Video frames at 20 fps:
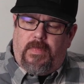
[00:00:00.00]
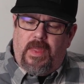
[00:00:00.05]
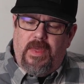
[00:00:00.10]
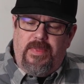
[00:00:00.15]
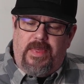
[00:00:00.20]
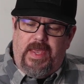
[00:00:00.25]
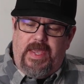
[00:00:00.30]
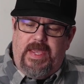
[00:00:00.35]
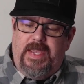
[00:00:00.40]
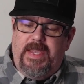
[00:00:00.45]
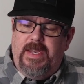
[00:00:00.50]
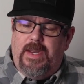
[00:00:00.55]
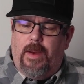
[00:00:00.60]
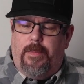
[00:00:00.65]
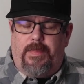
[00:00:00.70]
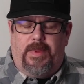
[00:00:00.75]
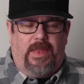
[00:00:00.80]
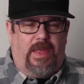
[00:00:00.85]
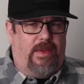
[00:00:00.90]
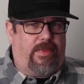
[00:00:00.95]
They heat
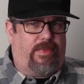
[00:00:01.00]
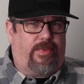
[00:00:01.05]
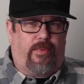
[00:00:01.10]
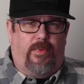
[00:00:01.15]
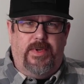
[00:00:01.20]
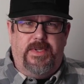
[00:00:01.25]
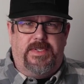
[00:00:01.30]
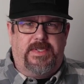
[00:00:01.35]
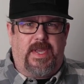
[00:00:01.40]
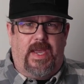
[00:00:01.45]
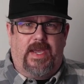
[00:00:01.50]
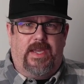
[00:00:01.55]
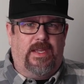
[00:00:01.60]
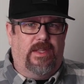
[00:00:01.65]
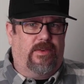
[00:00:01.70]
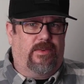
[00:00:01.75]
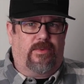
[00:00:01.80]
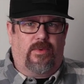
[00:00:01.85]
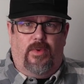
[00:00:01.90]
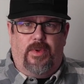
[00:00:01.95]
up in like 3
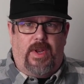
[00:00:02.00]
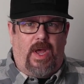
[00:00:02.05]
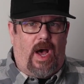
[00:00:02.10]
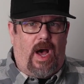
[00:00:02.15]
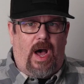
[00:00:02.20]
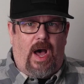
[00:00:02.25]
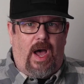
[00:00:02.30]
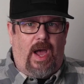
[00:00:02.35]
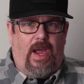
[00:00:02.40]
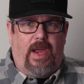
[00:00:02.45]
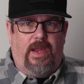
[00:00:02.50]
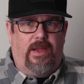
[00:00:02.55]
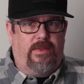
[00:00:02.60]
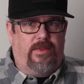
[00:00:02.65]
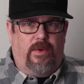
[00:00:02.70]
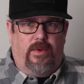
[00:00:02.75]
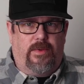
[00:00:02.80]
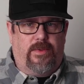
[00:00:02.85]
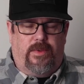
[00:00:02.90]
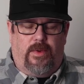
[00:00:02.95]
seconds on high.
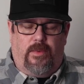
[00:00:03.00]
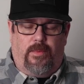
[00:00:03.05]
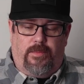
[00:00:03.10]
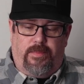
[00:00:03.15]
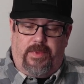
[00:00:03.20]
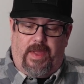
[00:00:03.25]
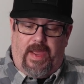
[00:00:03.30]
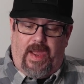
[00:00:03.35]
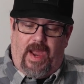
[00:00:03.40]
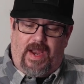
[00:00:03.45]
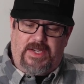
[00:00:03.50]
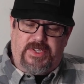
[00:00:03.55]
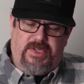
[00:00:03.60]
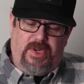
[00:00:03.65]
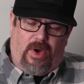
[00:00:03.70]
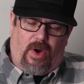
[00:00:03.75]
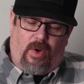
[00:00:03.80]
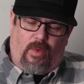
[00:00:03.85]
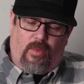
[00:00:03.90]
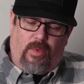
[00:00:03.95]
They
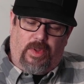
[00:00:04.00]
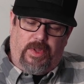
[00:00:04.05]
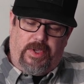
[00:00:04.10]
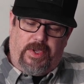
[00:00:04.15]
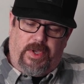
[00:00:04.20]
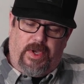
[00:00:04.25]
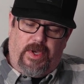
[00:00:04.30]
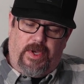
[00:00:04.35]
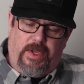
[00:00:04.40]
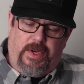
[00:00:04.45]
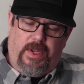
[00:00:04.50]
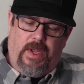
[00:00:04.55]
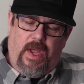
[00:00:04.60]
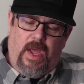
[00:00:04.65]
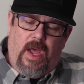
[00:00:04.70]
actually are really good.